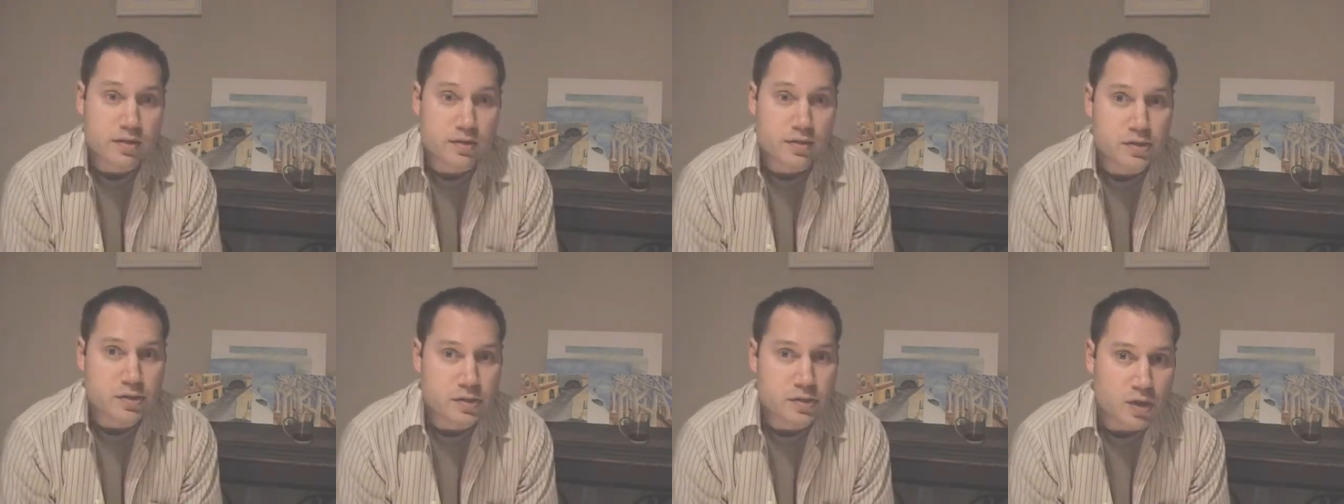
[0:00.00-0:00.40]

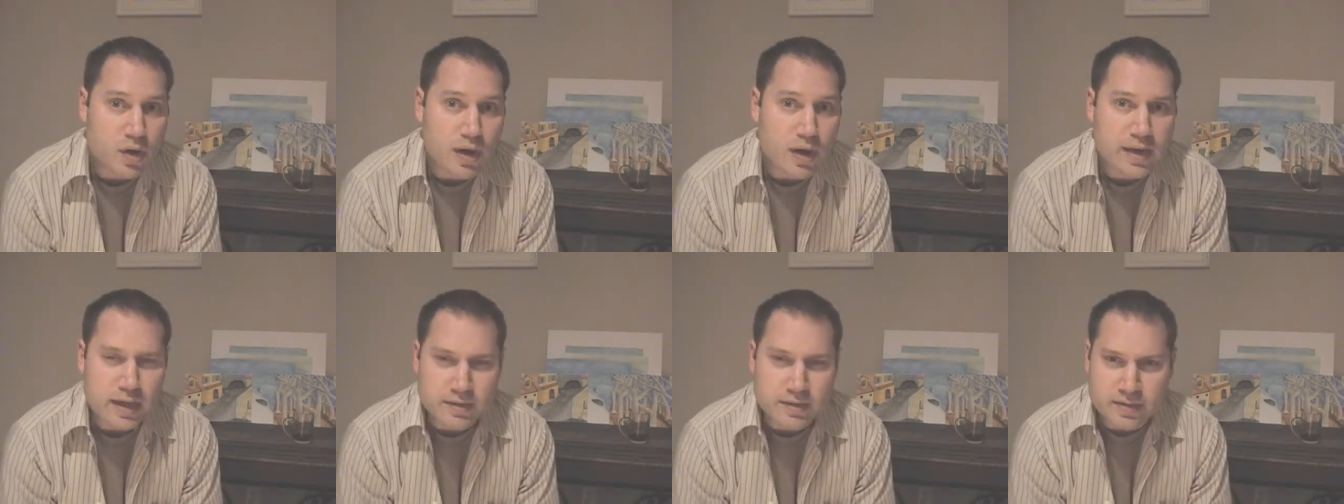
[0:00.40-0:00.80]
So
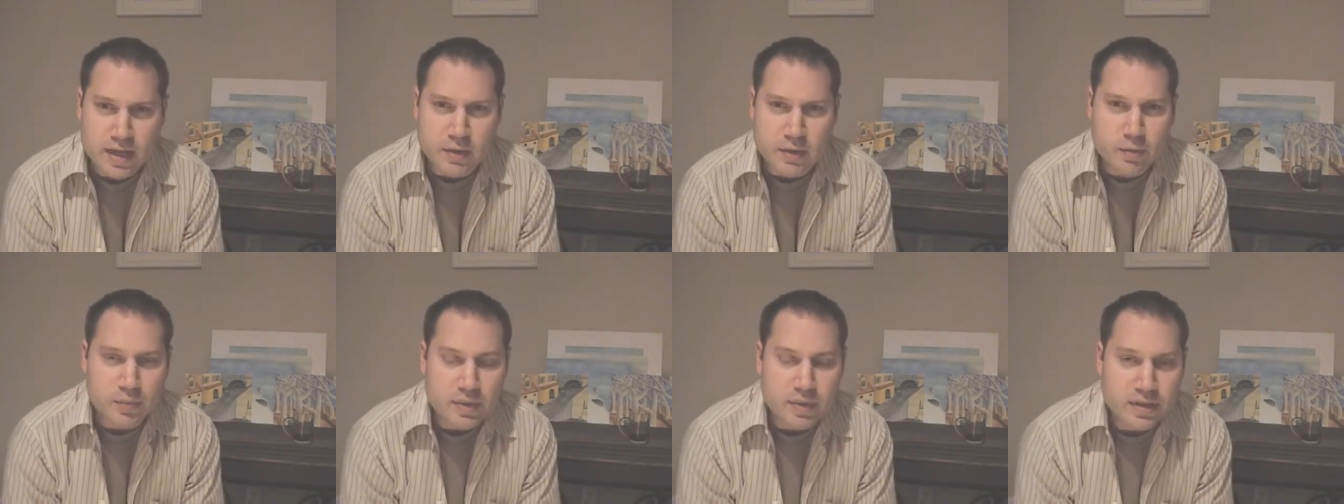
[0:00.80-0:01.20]
I guess
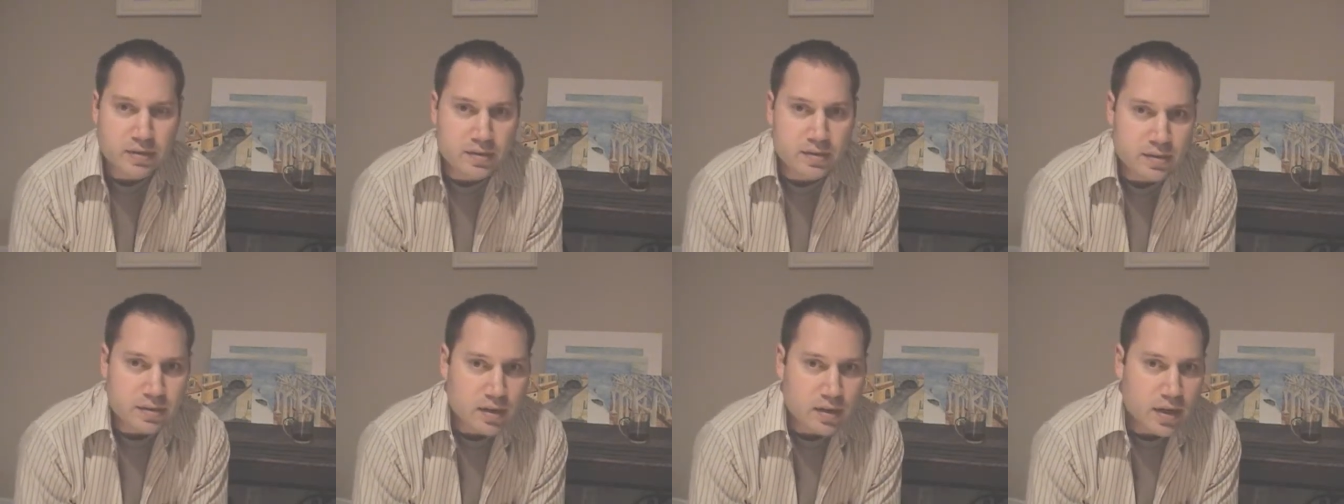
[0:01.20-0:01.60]
that would
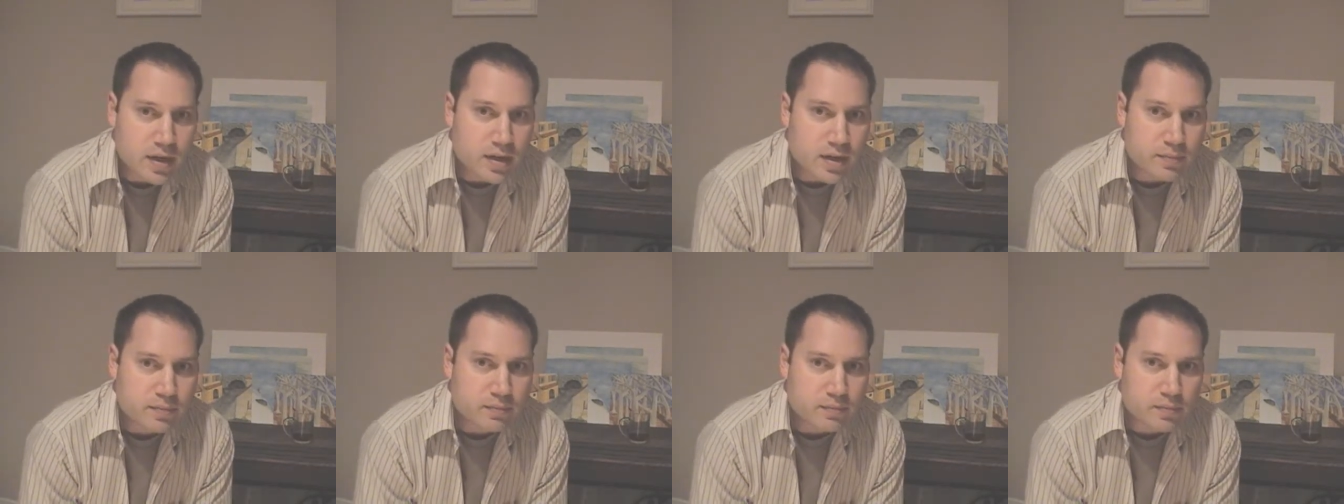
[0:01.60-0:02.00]
be,
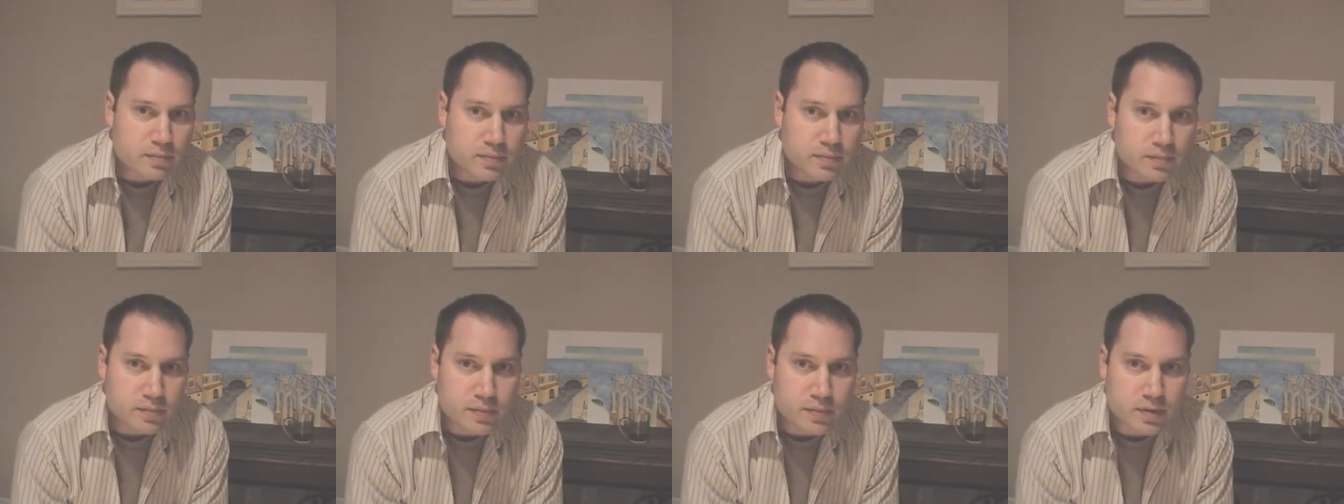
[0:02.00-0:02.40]
um,
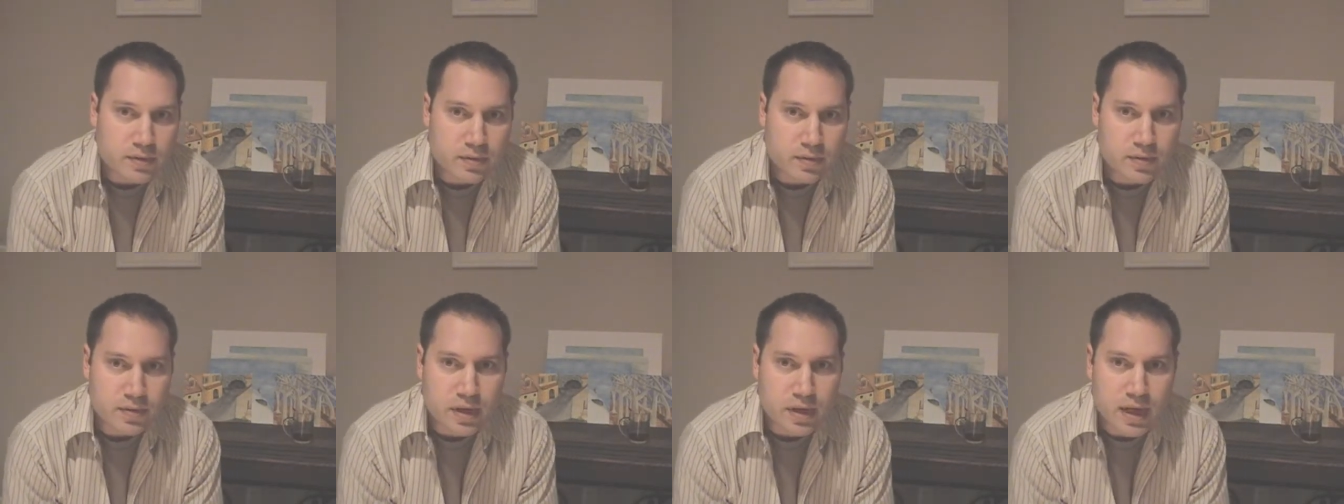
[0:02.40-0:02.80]

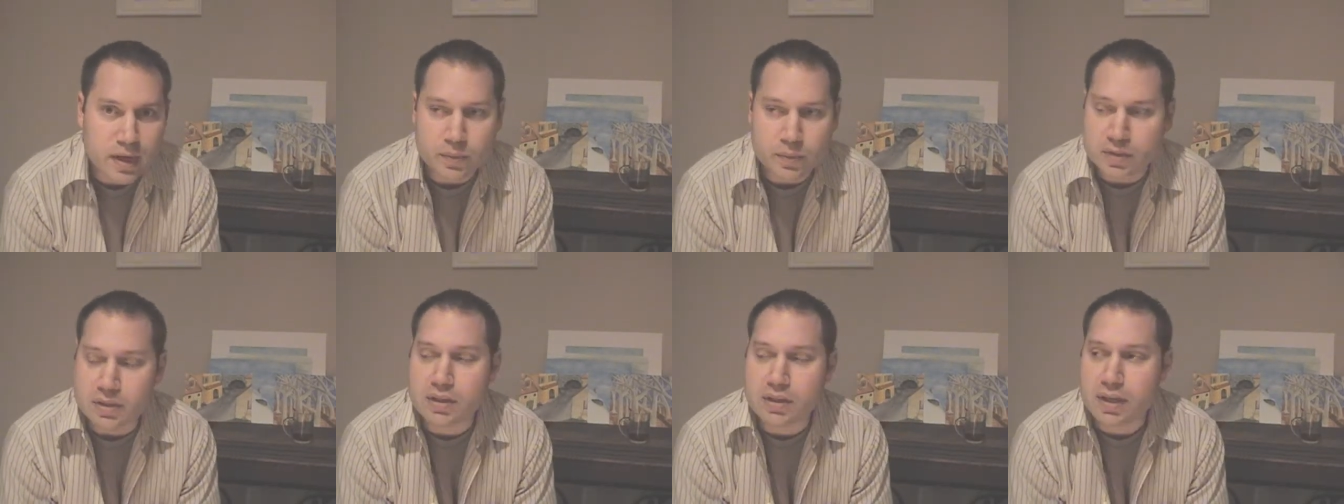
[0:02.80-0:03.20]
I
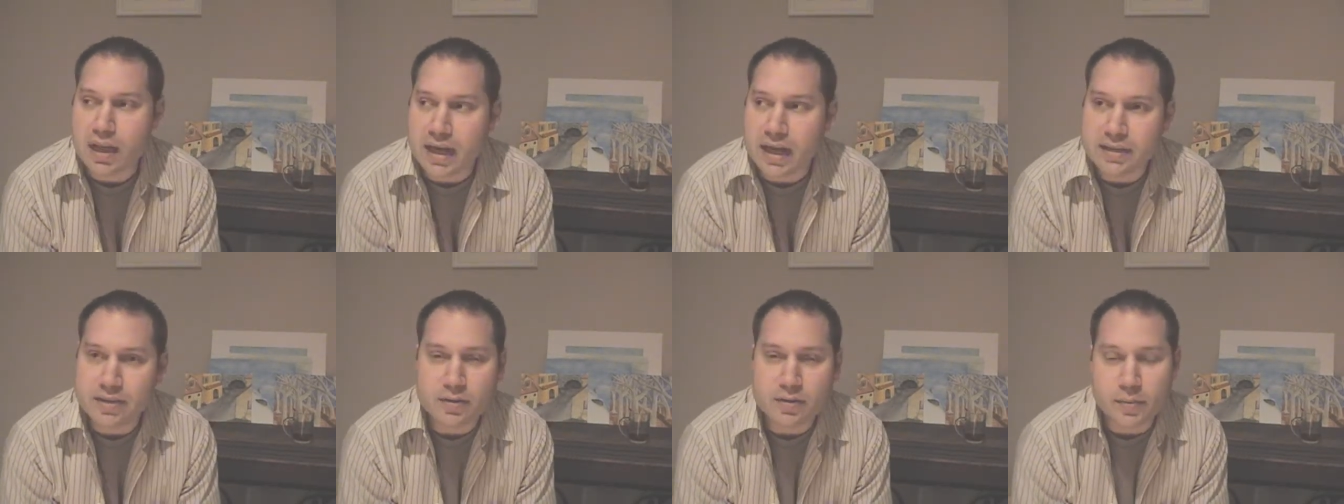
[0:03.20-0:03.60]
would
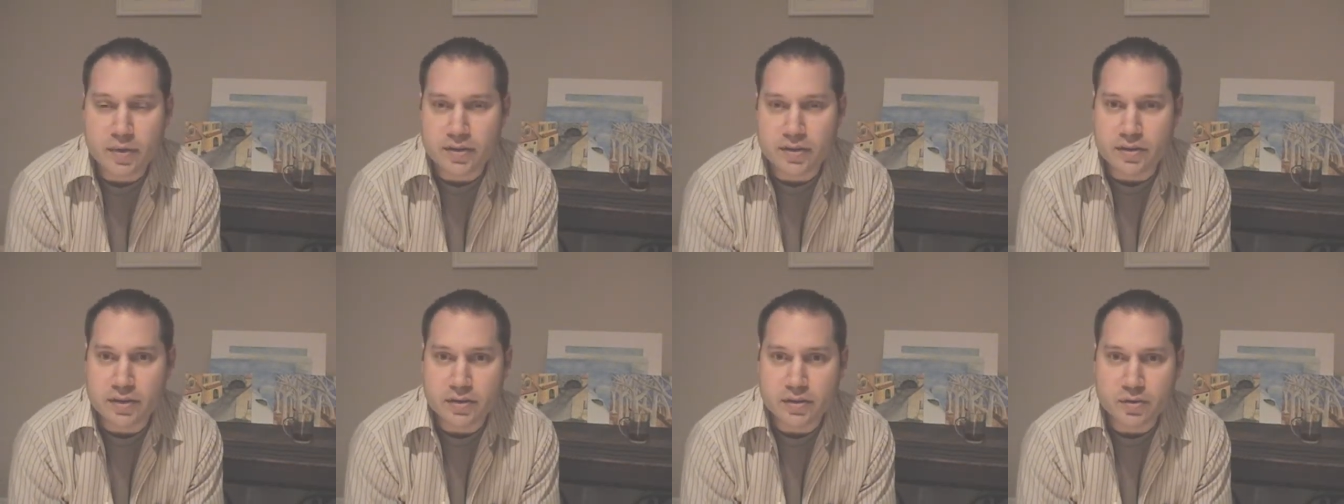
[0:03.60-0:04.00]
like the
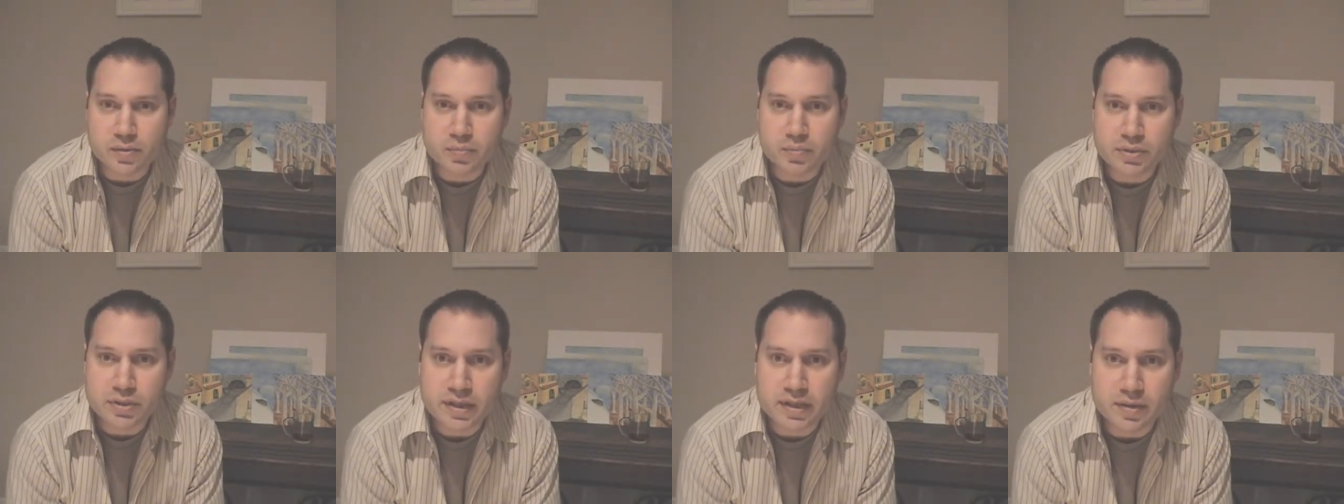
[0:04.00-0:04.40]
ability to
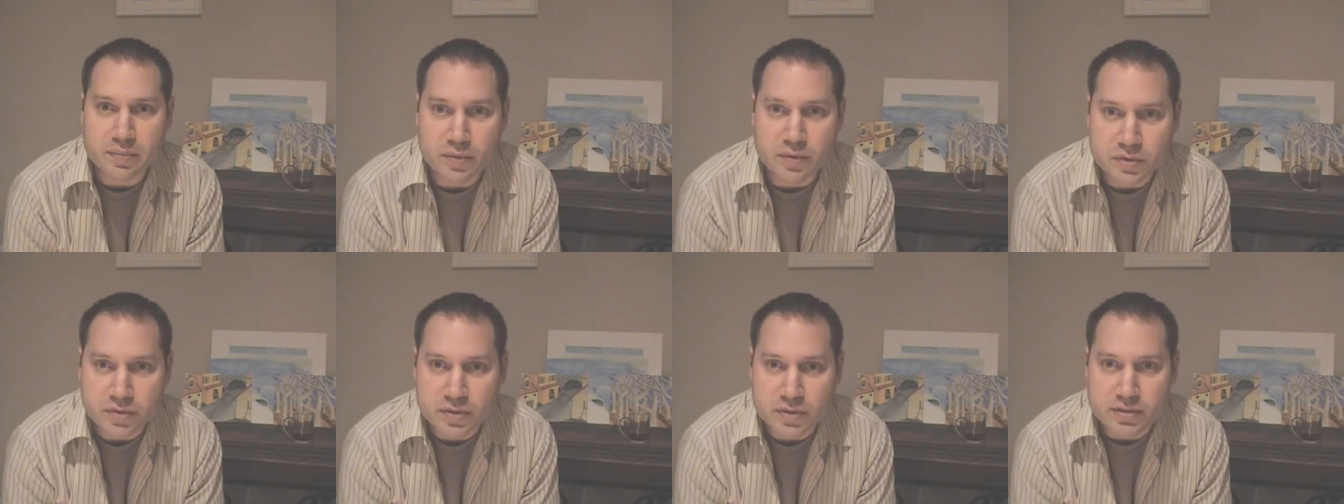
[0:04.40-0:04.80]
play a
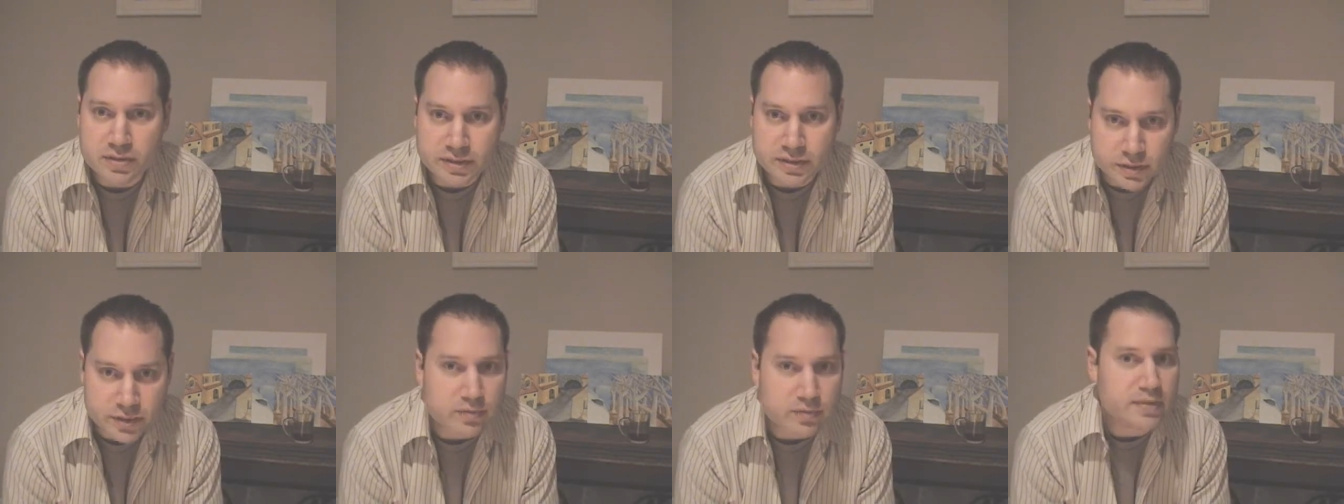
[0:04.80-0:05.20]
musical
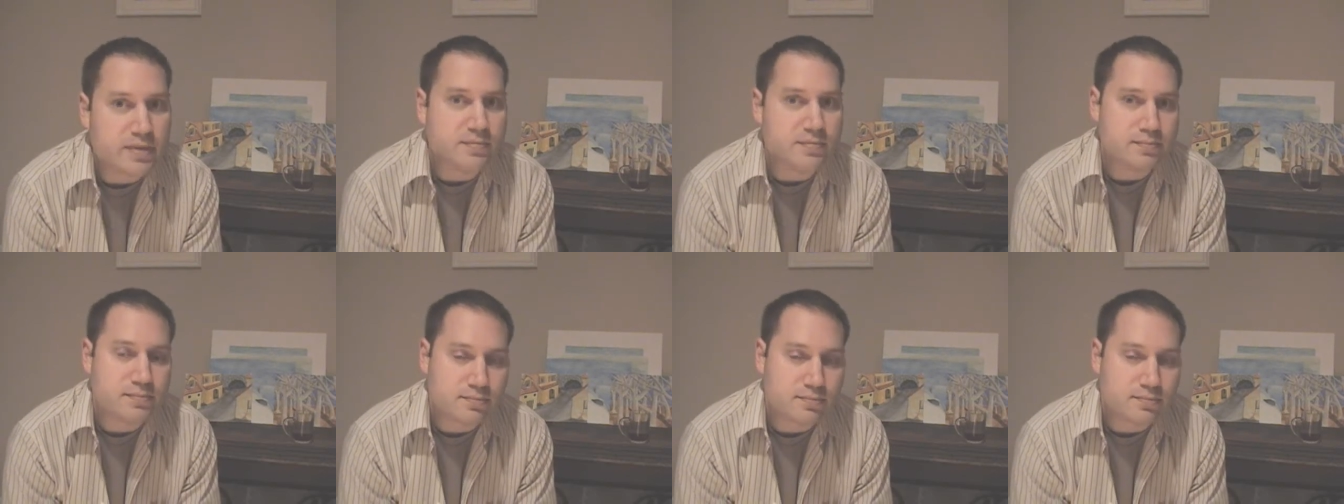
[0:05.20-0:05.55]
instrument.